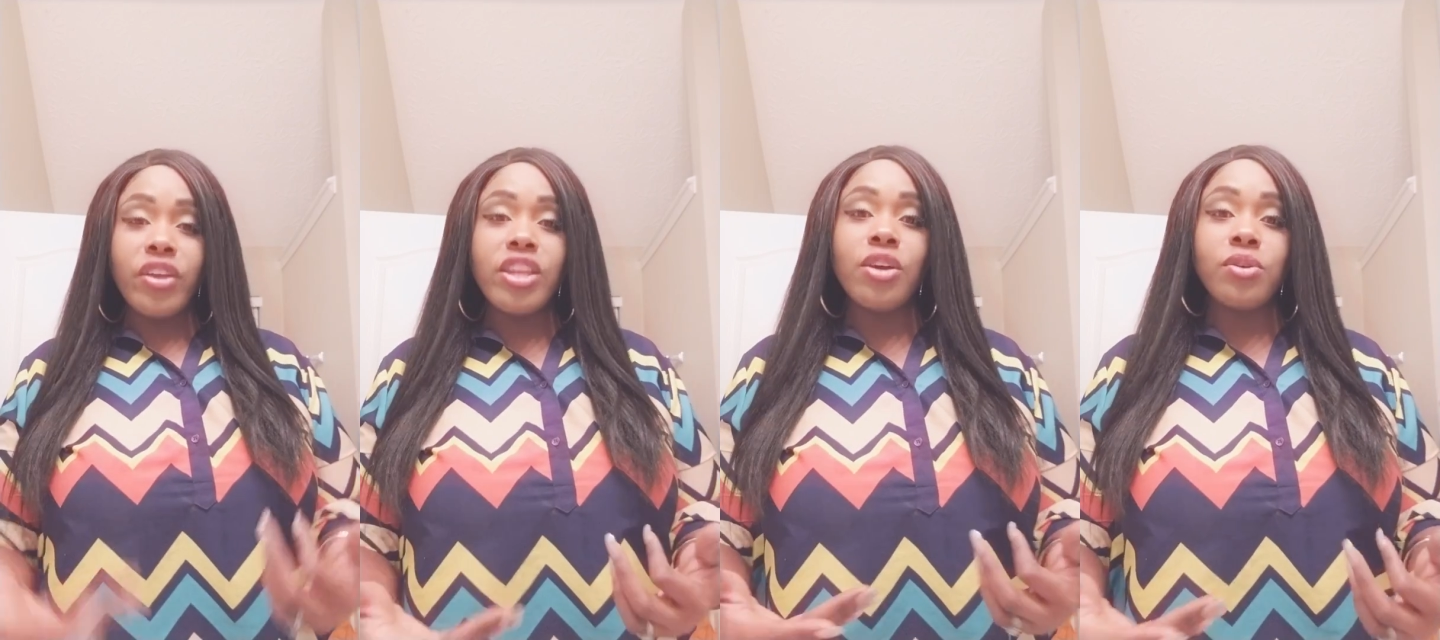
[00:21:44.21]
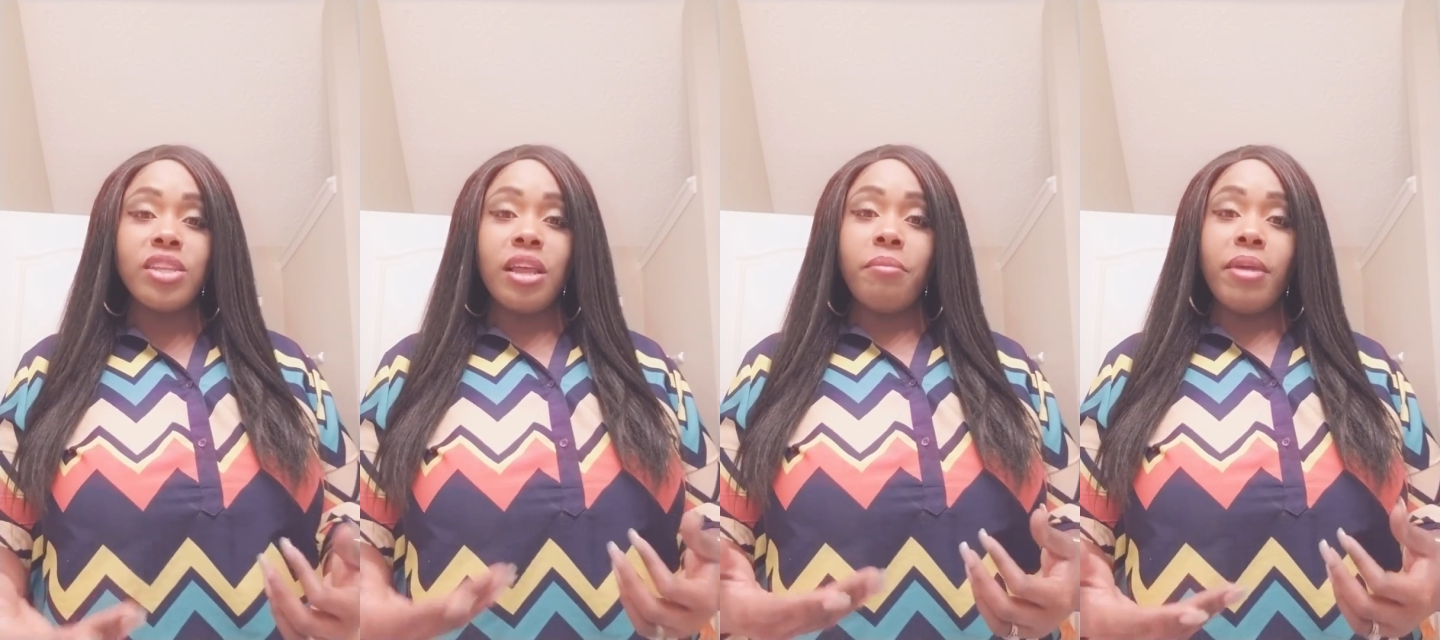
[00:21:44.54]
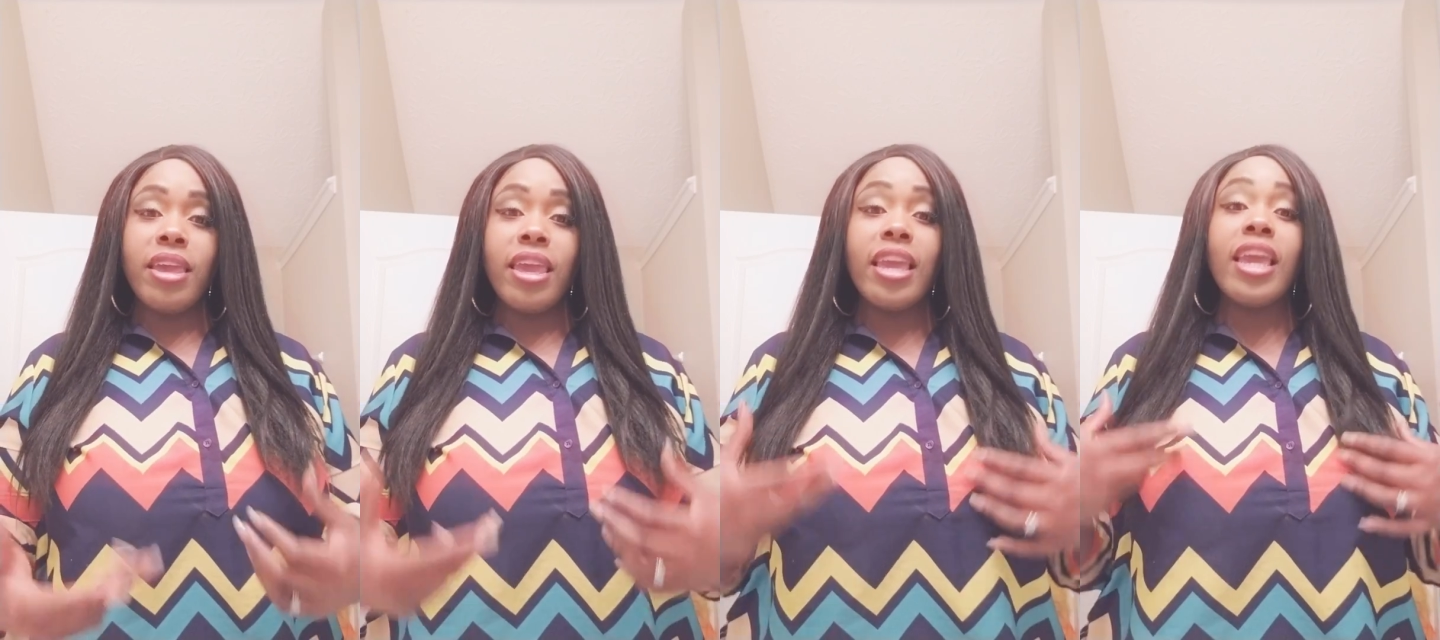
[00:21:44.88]
videos that I'm
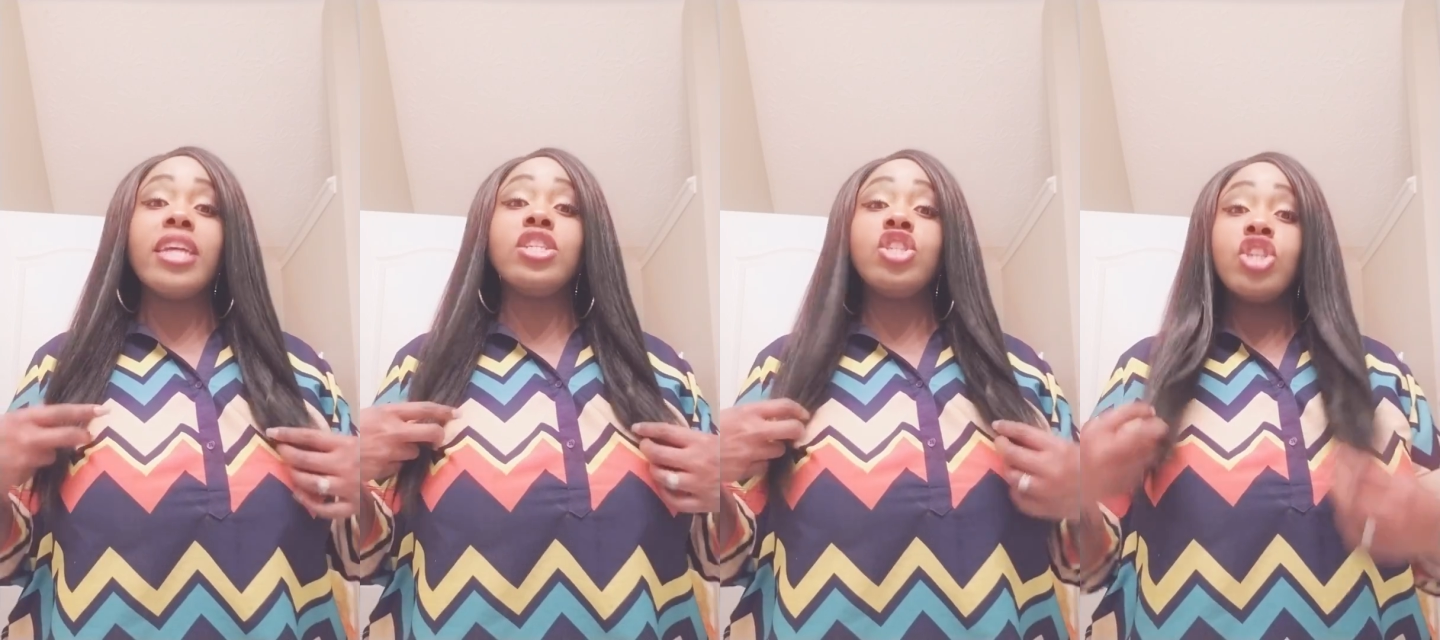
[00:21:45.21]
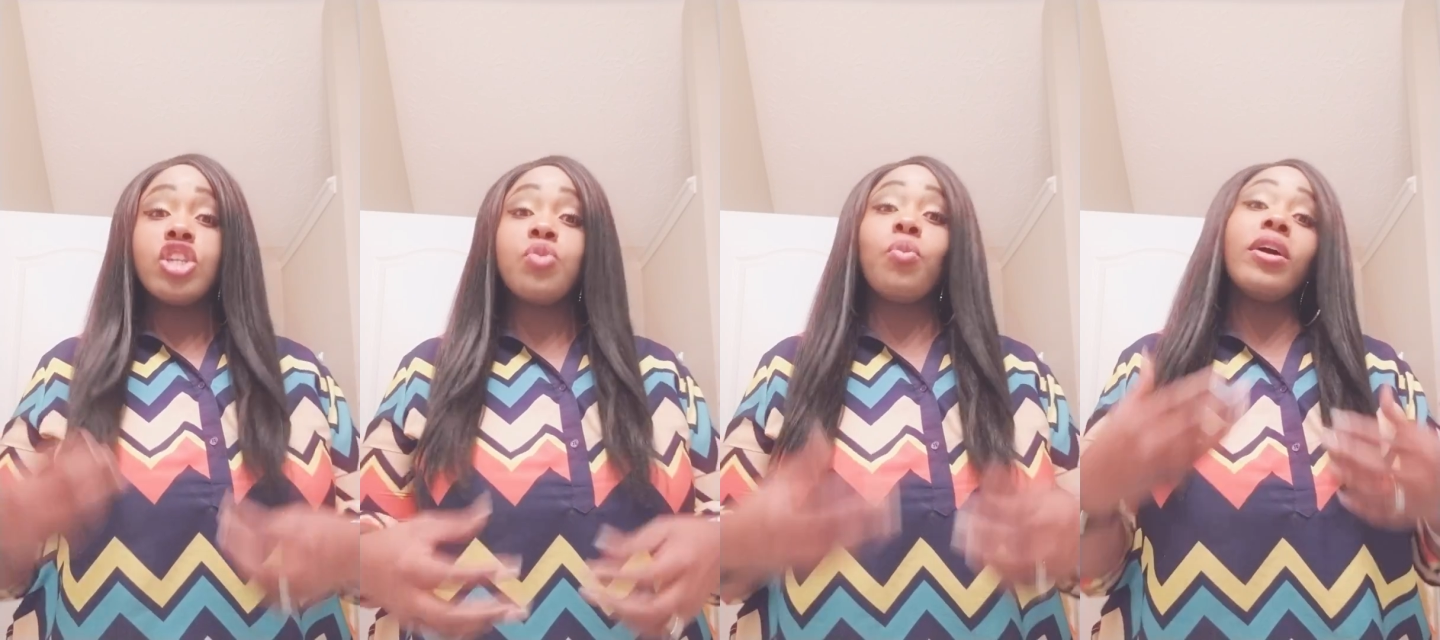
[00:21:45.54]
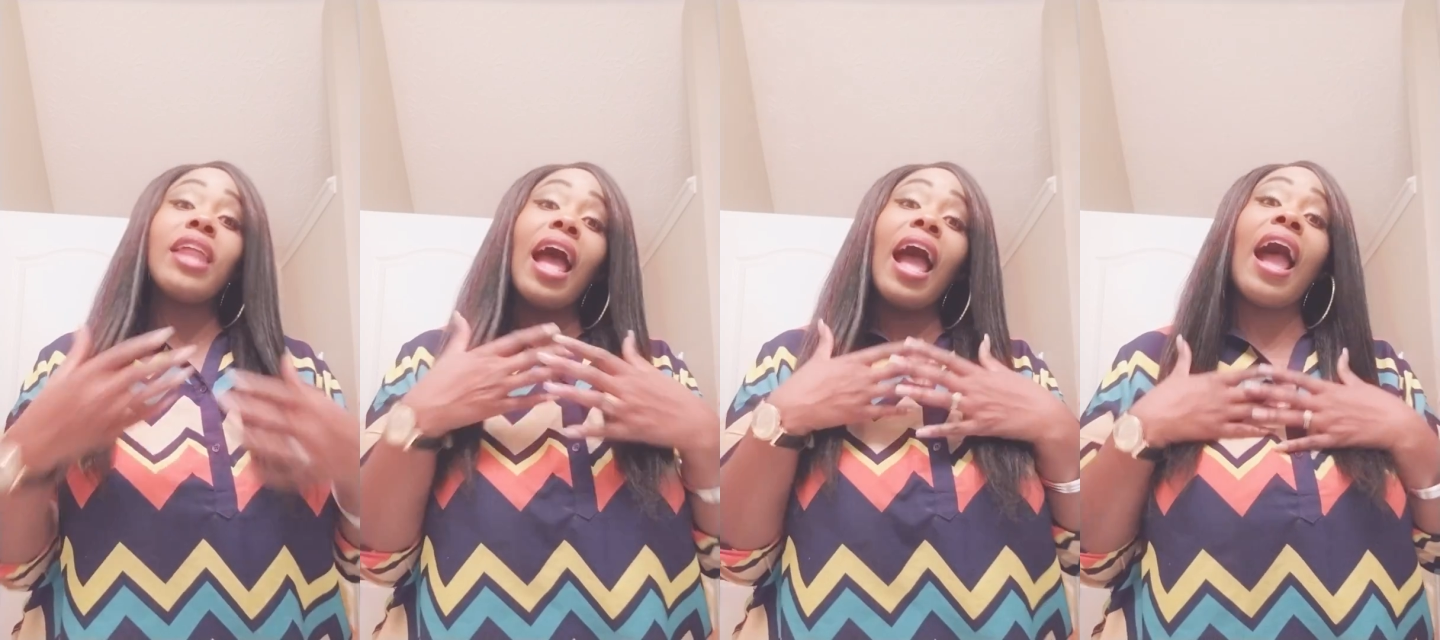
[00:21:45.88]
making is just
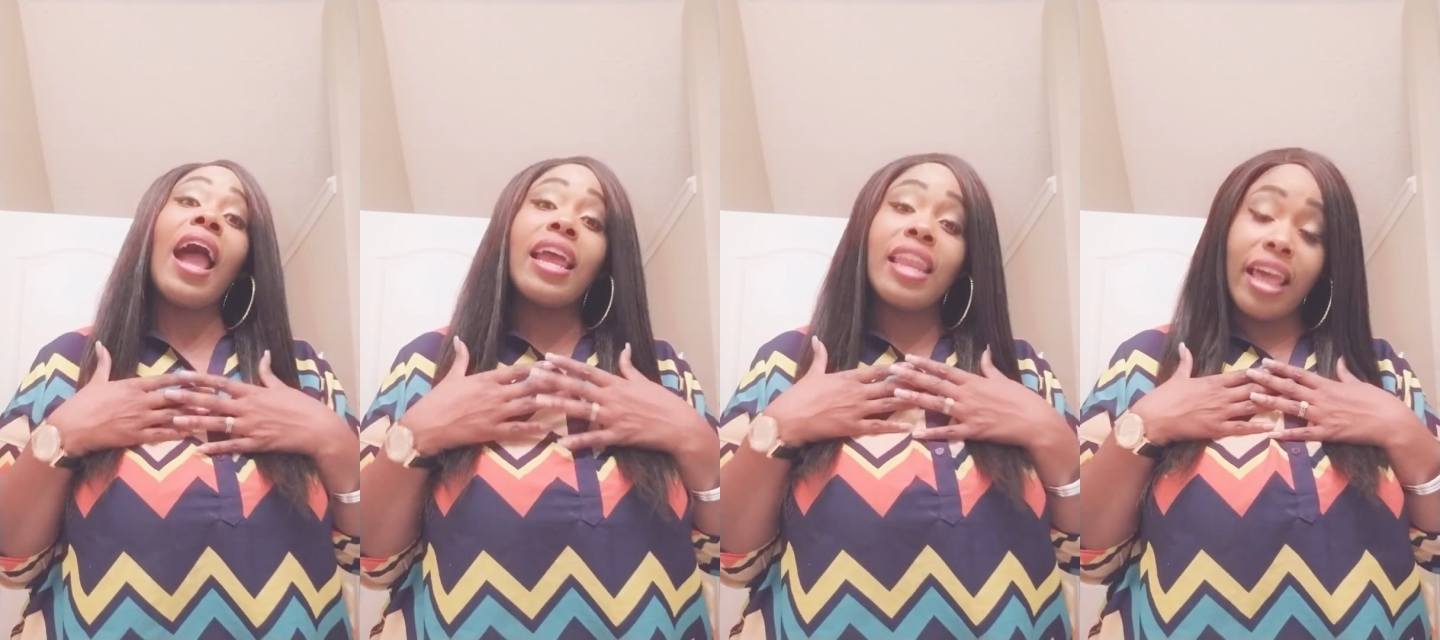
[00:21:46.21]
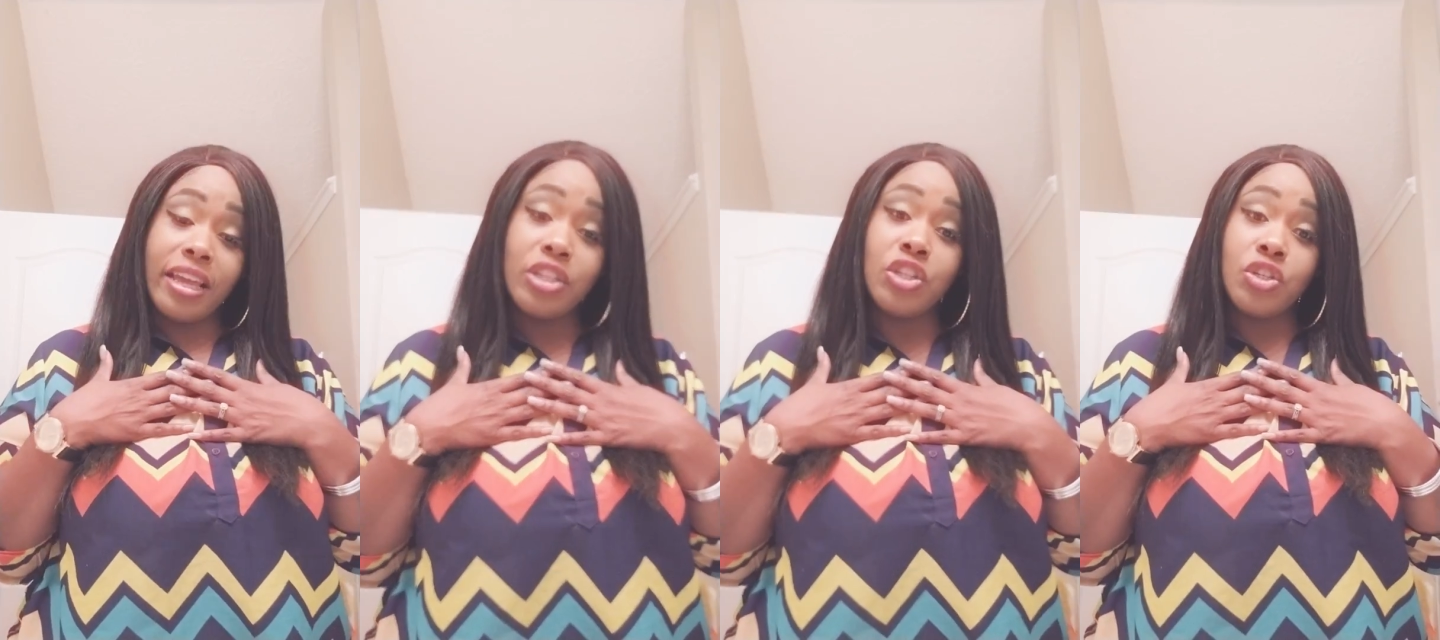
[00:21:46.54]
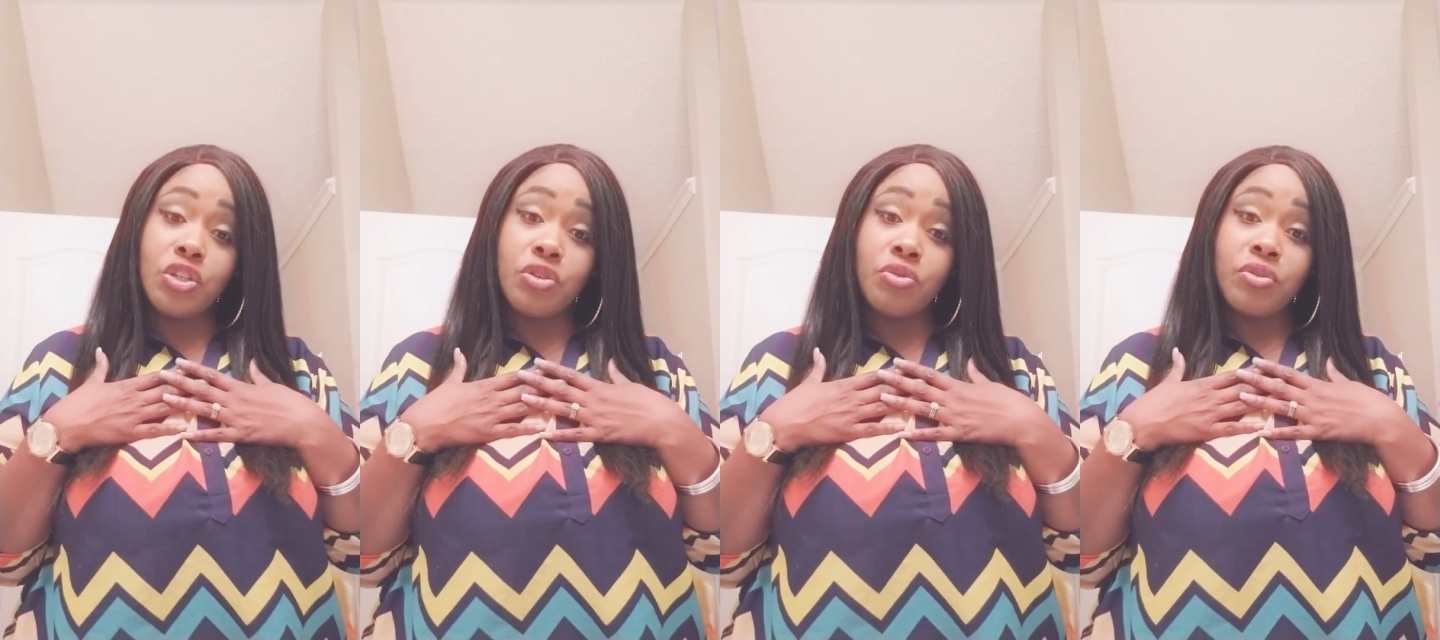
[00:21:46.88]
what I like to
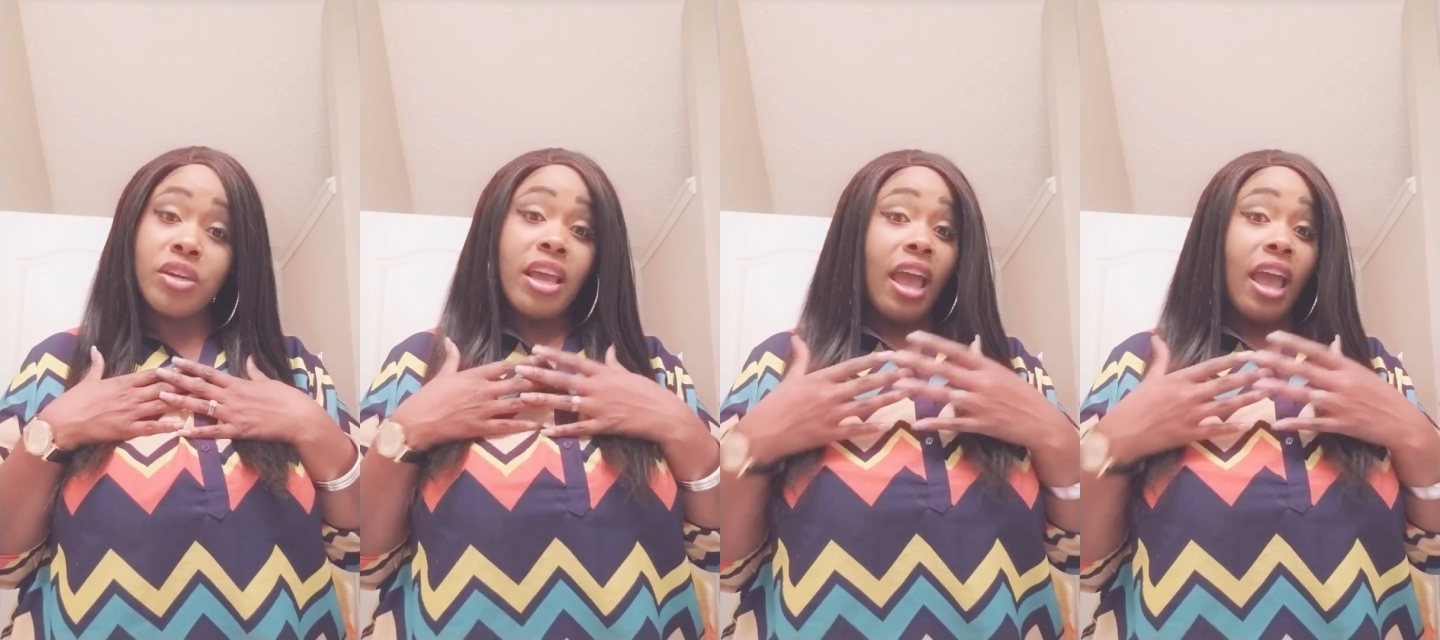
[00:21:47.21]
do.